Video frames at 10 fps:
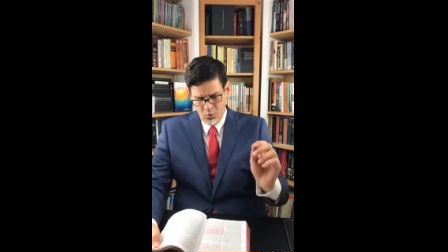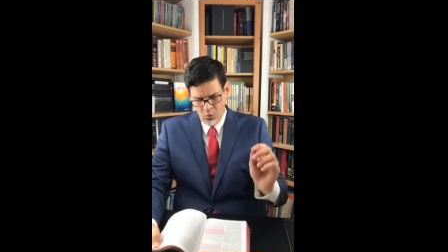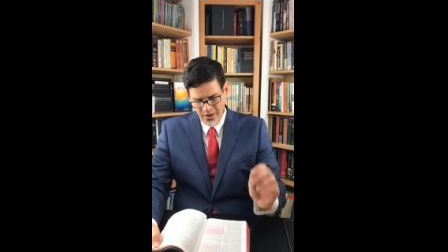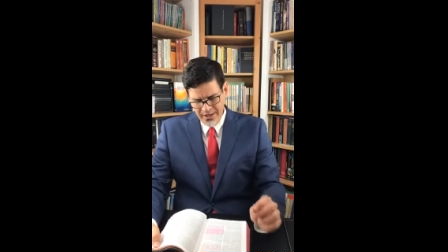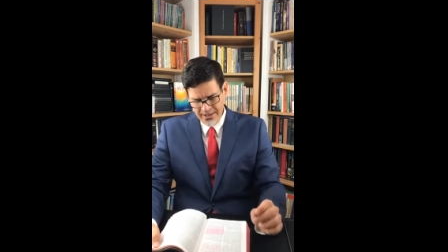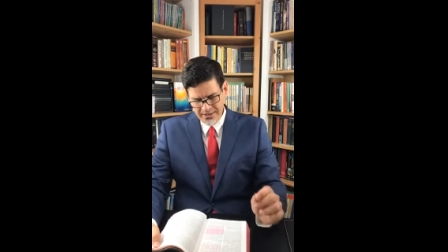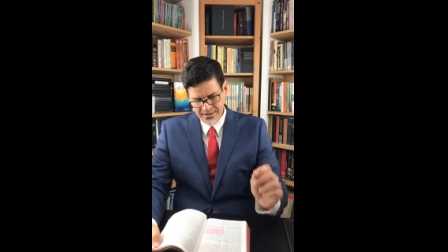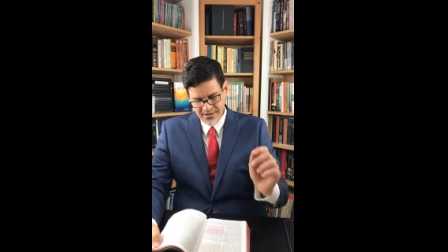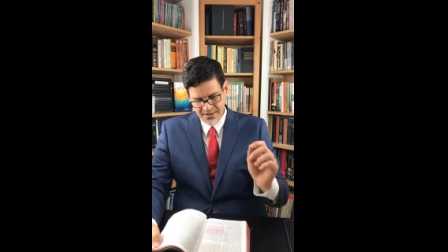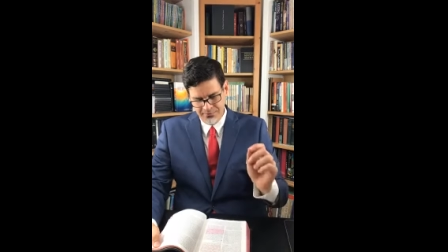when
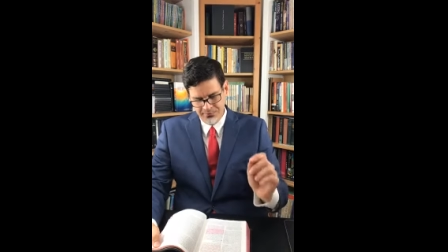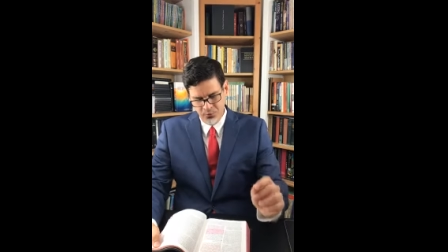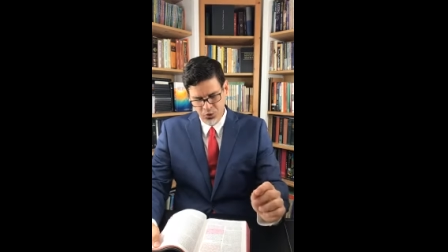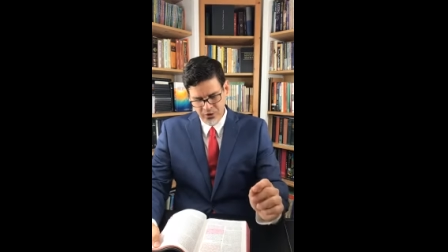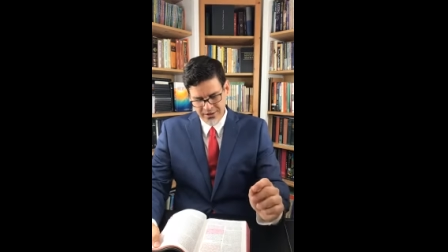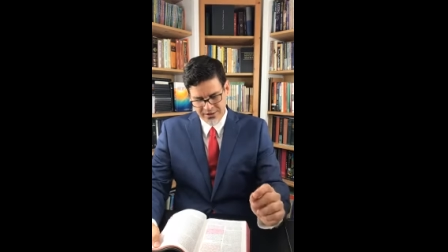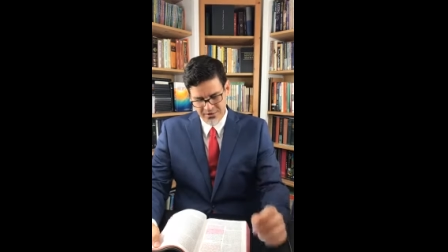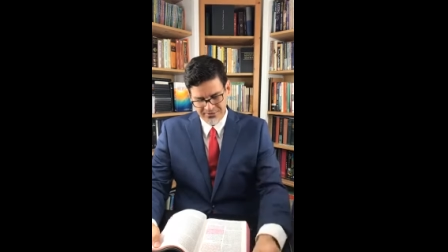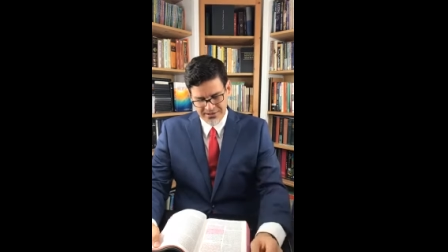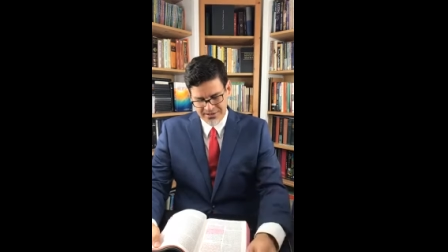the fullness
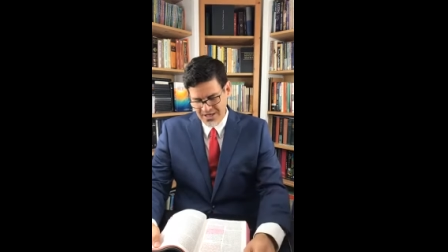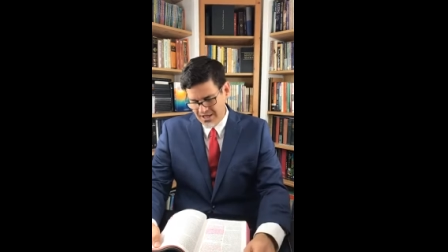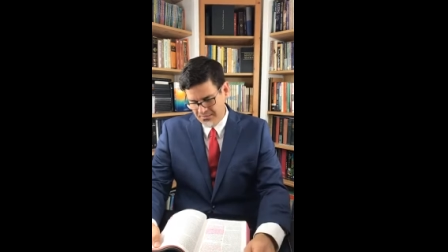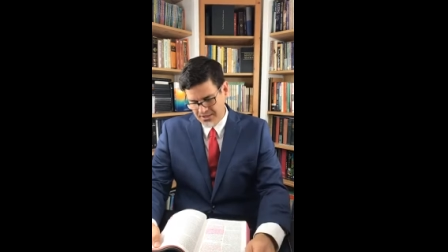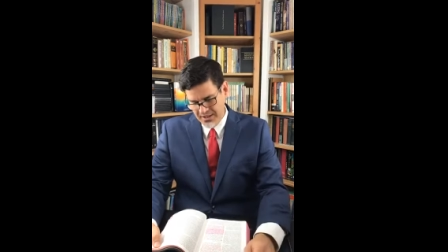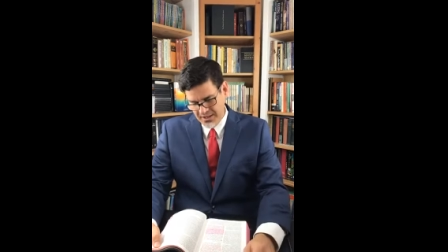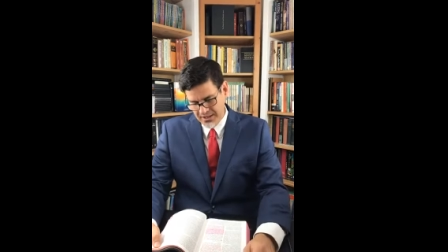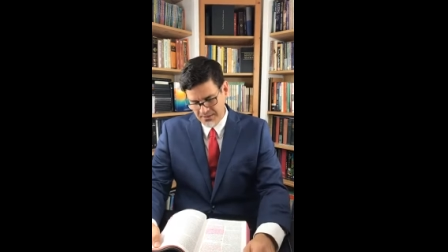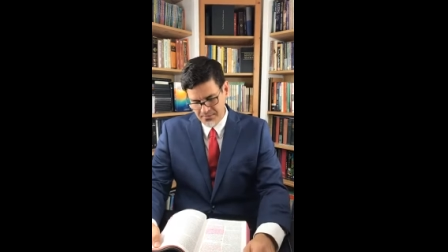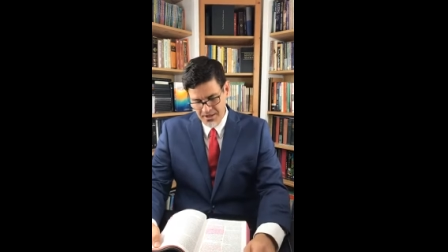of the time
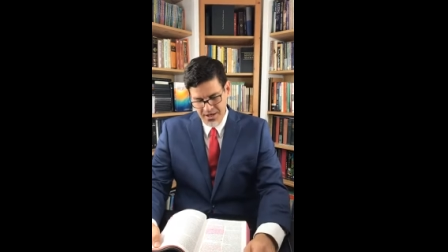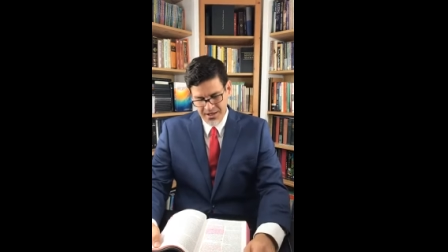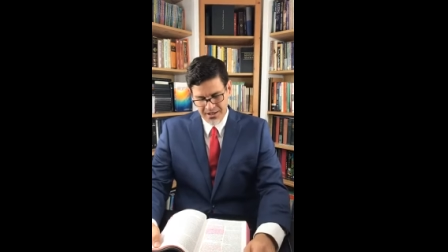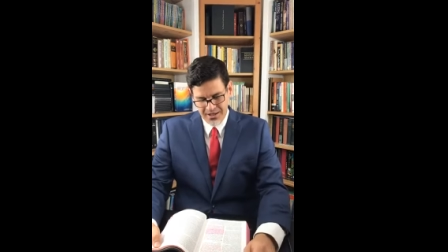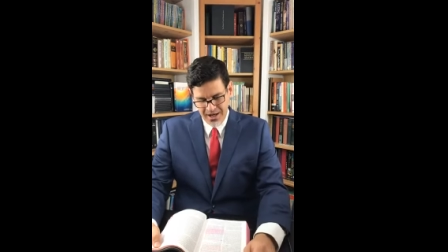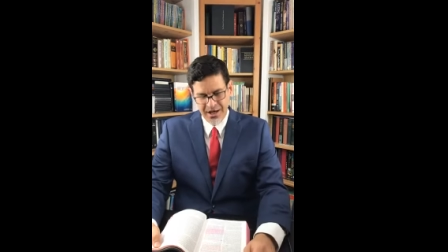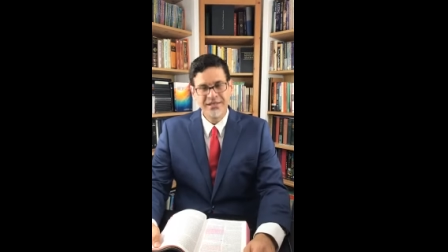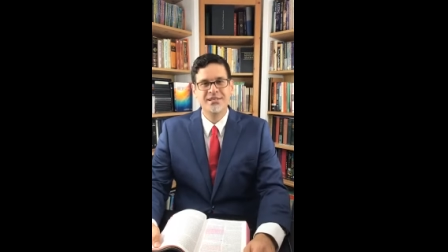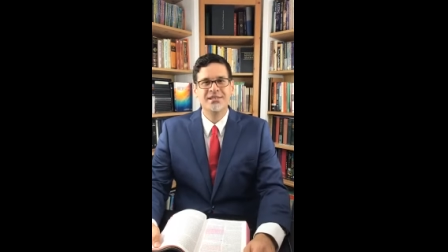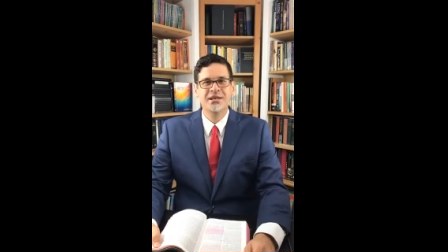came,
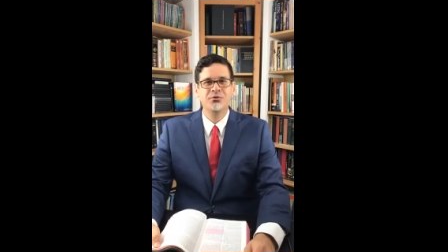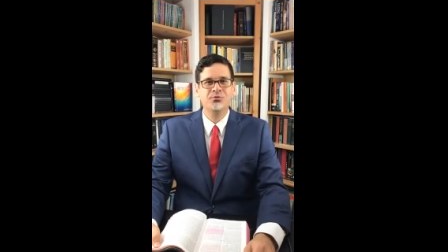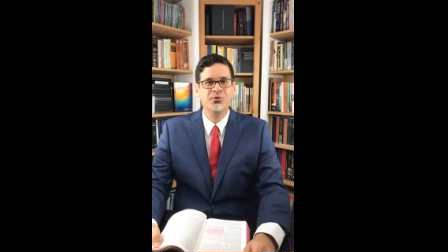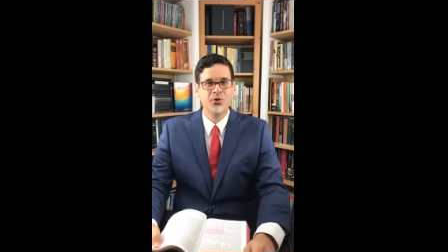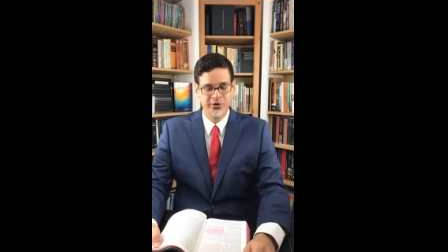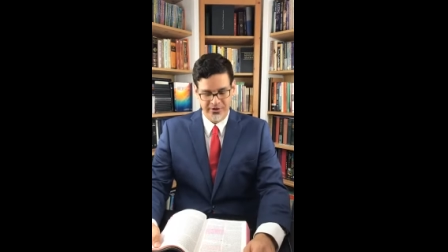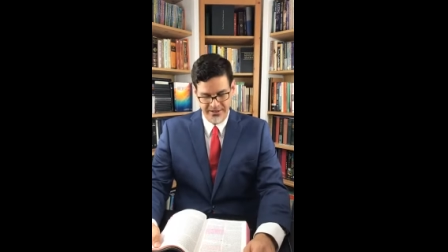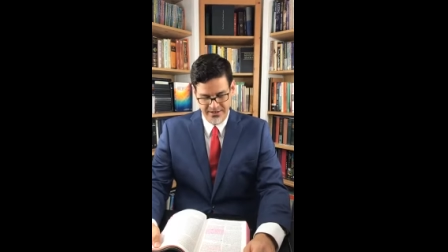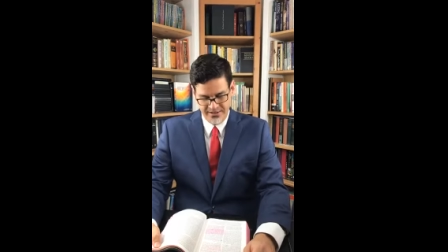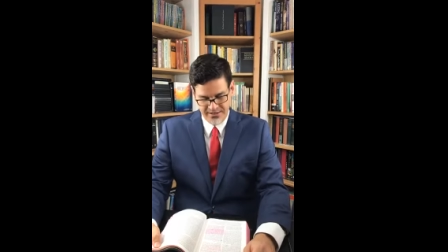God sent forth
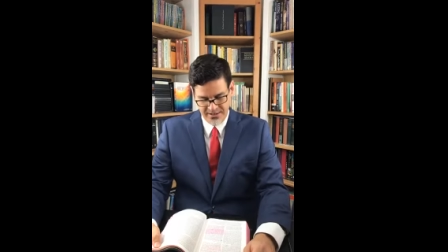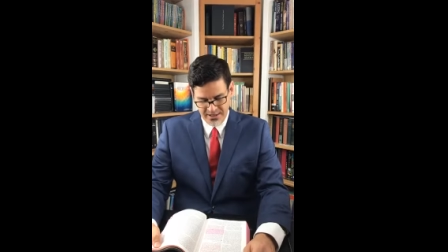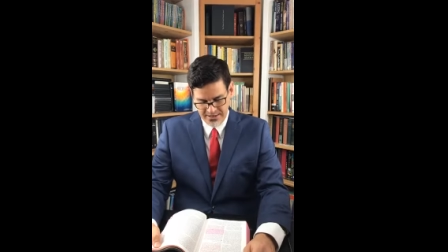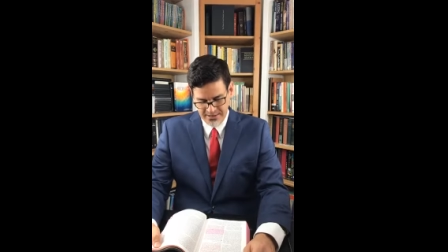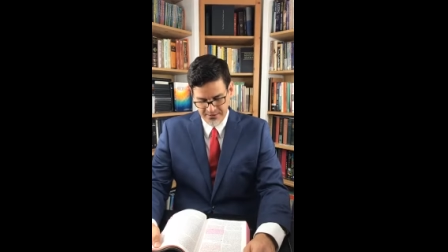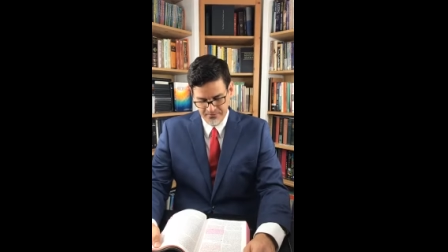his Son,